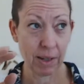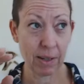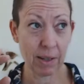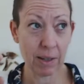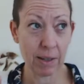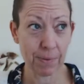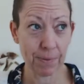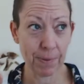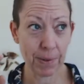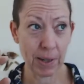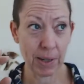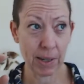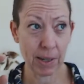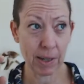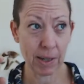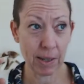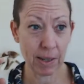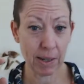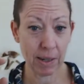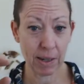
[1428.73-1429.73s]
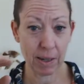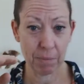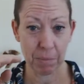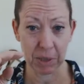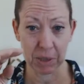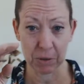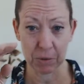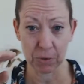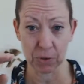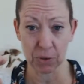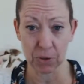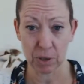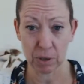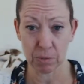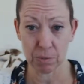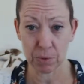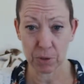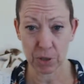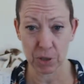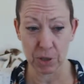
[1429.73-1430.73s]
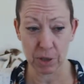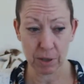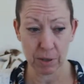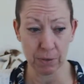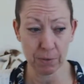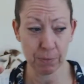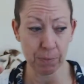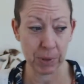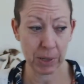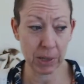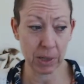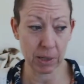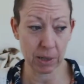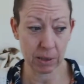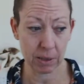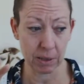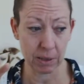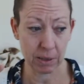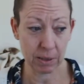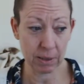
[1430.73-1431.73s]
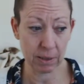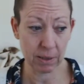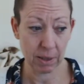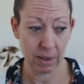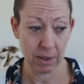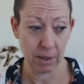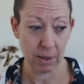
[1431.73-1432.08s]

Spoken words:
lovely metal sculpture of birds,